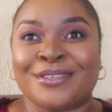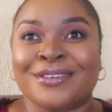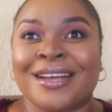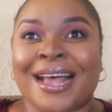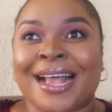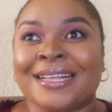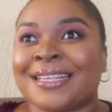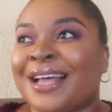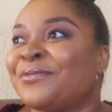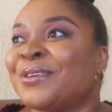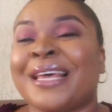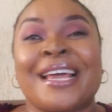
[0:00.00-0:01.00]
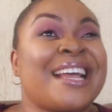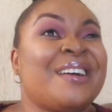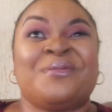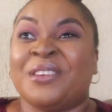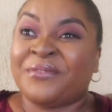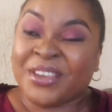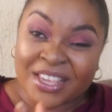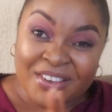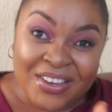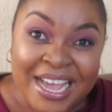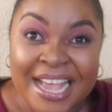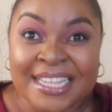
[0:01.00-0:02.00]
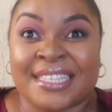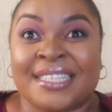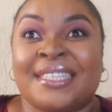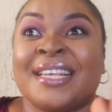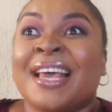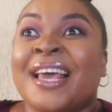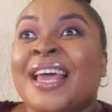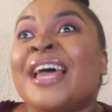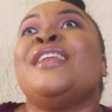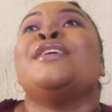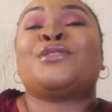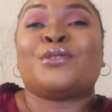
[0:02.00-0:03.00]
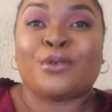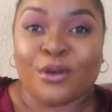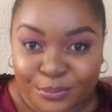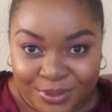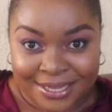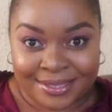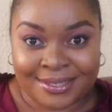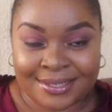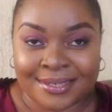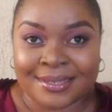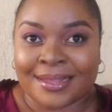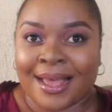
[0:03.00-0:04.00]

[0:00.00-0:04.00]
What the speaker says: you guys. I feel like I've given you guys a little update.